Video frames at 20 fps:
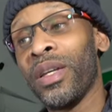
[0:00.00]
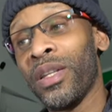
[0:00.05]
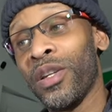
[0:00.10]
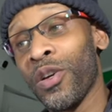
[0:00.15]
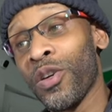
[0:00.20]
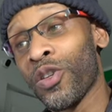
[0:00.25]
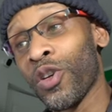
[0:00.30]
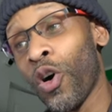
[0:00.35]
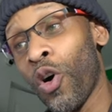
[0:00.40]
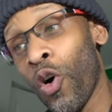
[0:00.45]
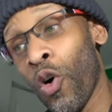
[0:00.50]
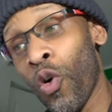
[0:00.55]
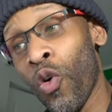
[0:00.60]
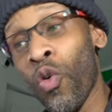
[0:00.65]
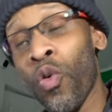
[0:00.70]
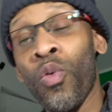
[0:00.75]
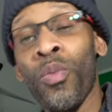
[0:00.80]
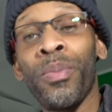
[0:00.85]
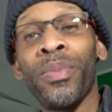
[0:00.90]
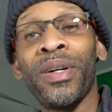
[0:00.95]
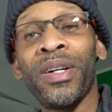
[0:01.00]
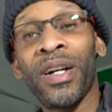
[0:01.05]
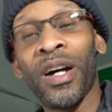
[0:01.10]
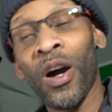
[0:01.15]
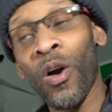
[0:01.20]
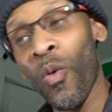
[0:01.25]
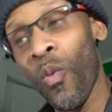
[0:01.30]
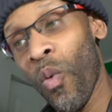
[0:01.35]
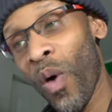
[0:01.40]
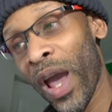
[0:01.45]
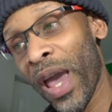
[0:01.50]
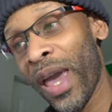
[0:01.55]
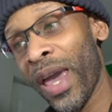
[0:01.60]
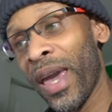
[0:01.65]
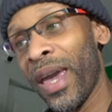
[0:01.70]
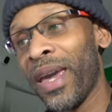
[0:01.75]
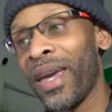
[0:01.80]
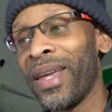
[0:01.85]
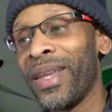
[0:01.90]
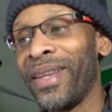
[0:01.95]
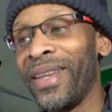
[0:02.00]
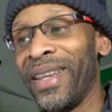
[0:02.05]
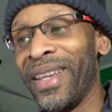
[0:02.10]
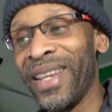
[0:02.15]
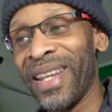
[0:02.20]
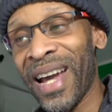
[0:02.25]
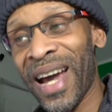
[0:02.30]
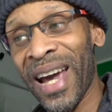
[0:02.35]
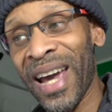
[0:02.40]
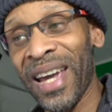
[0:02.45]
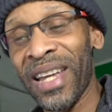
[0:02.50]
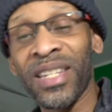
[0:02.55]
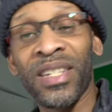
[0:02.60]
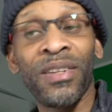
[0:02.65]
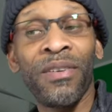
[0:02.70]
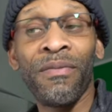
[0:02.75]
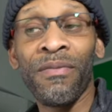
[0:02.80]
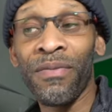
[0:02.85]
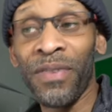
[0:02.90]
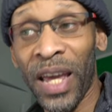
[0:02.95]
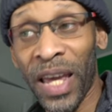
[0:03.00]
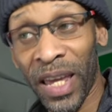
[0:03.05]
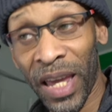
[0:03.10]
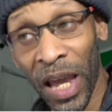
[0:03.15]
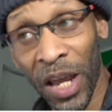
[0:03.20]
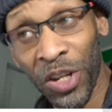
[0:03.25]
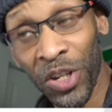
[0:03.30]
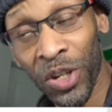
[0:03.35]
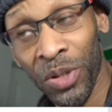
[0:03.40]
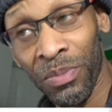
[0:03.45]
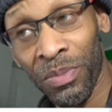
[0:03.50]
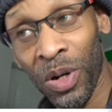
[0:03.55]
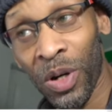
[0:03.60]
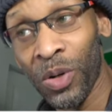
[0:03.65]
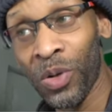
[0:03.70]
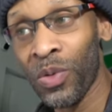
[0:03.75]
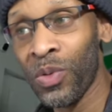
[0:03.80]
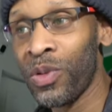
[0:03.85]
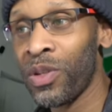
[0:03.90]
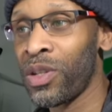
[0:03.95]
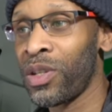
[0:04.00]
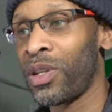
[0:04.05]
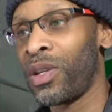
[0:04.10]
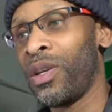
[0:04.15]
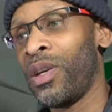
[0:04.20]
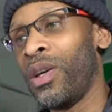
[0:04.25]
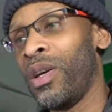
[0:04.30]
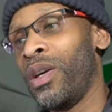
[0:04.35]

There's home, away, night, vacation modes.